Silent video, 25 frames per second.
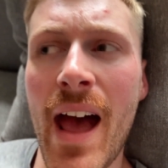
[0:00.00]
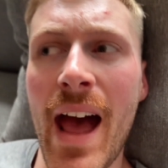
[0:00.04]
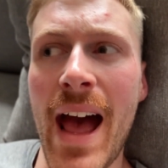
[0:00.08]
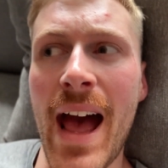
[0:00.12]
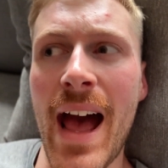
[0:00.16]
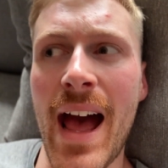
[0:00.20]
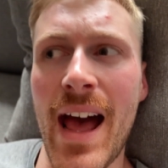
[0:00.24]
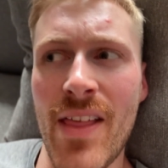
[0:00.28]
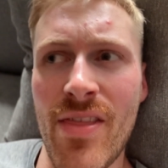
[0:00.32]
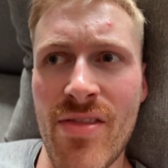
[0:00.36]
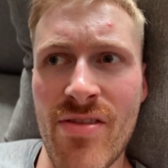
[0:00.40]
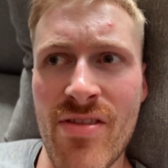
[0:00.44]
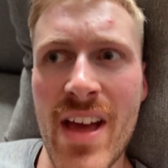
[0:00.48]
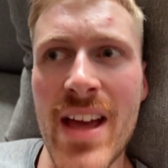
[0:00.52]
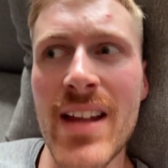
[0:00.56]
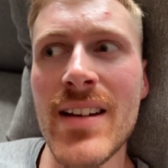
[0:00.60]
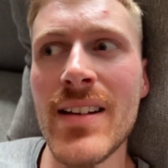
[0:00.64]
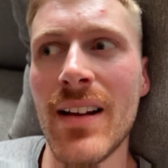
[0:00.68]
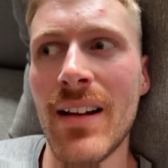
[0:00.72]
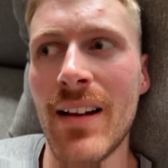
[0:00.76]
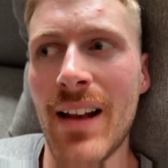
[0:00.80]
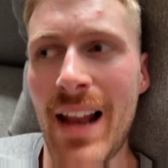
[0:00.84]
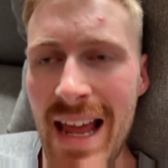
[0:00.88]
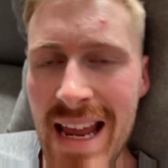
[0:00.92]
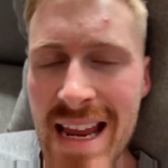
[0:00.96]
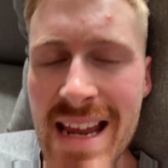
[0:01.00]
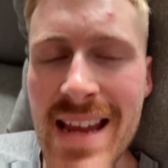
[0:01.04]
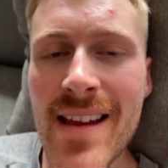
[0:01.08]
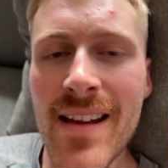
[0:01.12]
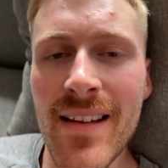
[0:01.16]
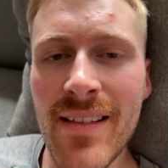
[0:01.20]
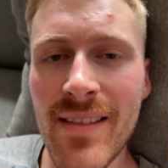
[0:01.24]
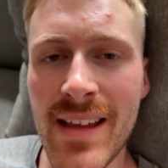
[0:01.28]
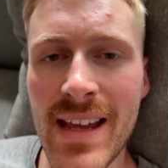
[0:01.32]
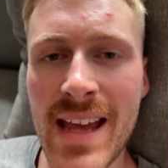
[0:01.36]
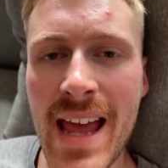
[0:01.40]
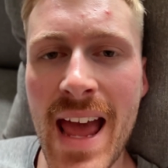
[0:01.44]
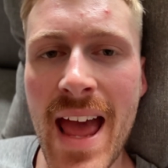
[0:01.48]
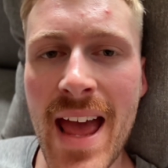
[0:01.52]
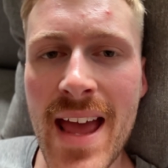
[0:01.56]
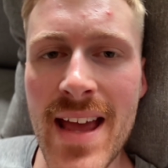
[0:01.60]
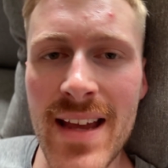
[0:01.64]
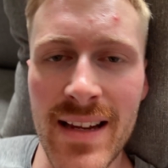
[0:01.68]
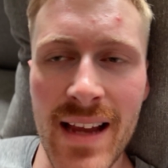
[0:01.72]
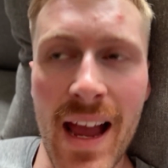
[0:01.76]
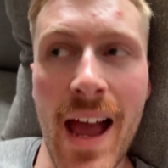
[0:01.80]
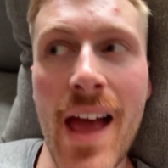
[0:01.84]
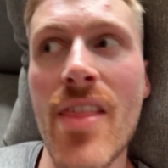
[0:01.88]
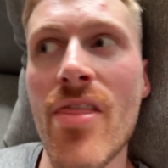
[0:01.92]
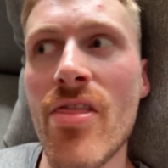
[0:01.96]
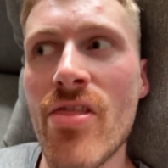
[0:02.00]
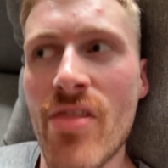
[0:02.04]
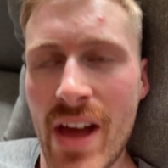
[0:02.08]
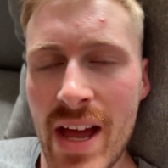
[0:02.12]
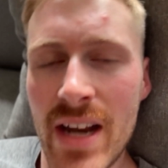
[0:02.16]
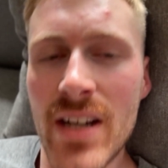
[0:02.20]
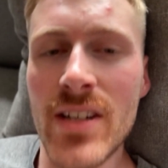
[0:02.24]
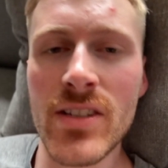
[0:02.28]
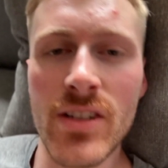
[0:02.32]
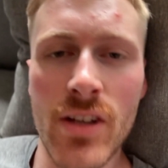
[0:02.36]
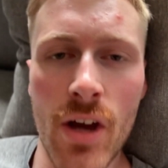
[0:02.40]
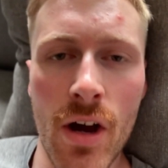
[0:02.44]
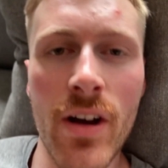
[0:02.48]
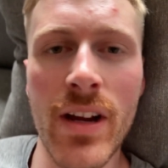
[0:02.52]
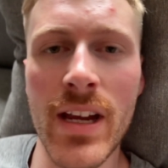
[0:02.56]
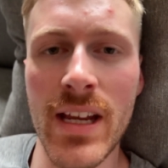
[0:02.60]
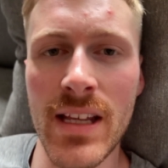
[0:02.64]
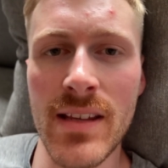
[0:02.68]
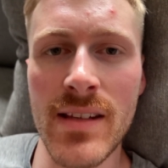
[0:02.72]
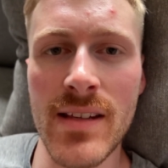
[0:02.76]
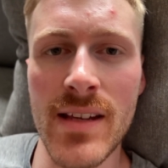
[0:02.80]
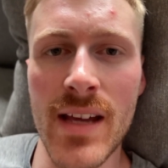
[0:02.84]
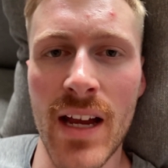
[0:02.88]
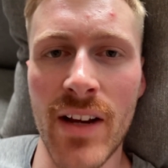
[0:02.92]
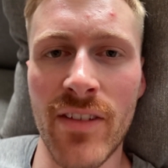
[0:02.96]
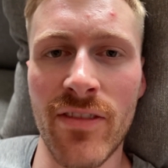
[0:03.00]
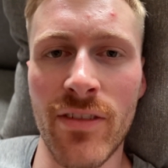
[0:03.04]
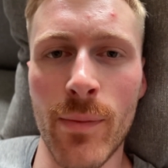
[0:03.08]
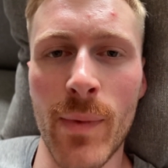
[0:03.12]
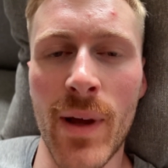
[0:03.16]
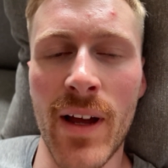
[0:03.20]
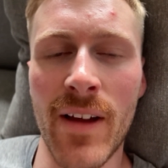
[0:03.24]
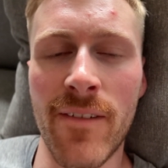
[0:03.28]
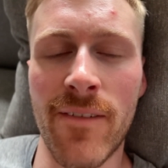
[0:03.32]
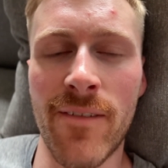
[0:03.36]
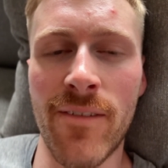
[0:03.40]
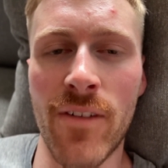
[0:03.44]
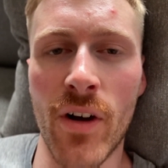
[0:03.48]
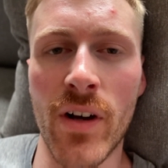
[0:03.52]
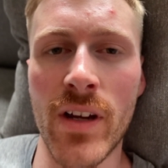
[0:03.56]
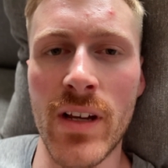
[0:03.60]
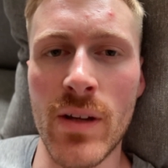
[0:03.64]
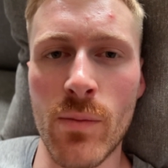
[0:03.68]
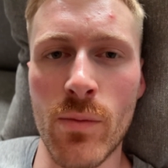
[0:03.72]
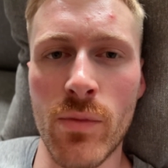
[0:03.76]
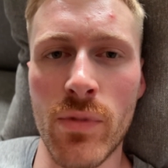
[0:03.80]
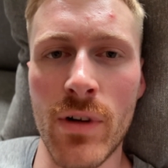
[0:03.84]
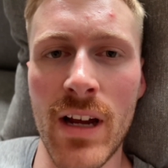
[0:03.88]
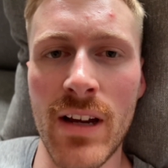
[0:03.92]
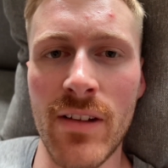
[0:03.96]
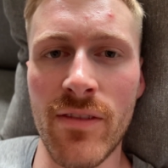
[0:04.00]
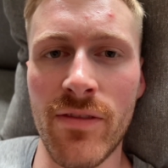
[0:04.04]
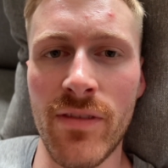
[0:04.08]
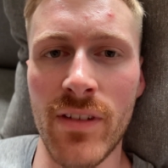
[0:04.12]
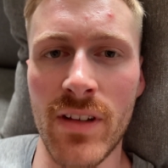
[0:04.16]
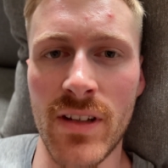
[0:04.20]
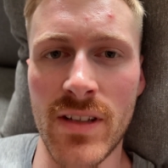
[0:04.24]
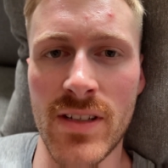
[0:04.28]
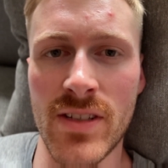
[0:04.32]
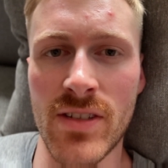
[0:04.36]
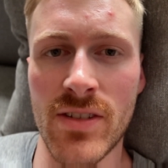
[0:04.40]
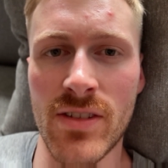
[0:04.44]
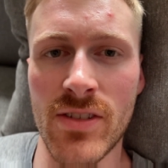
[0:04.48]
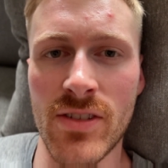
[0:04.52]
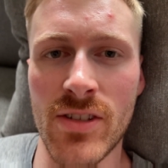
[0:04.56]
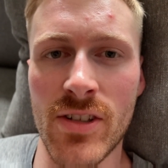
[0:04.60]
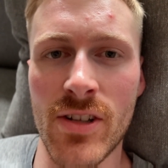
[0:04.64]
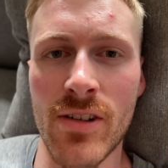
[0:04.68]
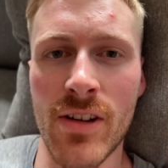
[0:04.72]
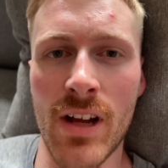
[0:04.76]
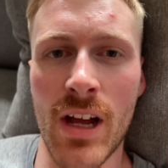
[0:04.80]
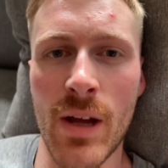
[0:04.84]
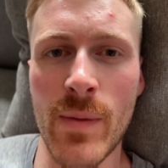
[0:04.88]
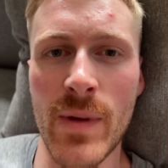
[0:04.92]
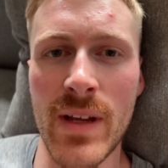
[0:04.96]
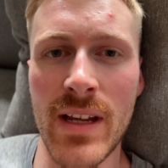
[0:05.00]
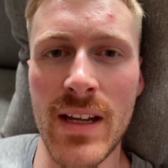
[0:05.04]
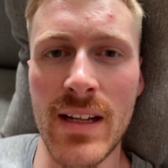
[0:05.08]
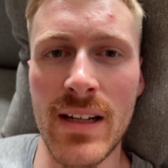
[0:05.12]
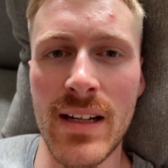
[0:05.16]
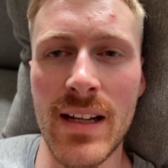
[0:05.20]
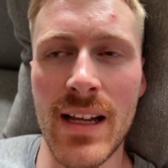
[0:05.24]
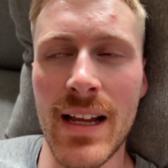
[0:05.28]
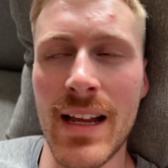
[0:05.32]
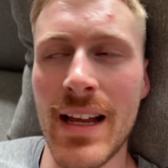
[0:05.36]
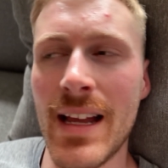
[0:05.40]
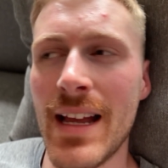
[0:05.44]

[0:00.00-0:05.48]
and then laying the egg and then cooking the egg for my fucking breakfast. Do you know what I mean?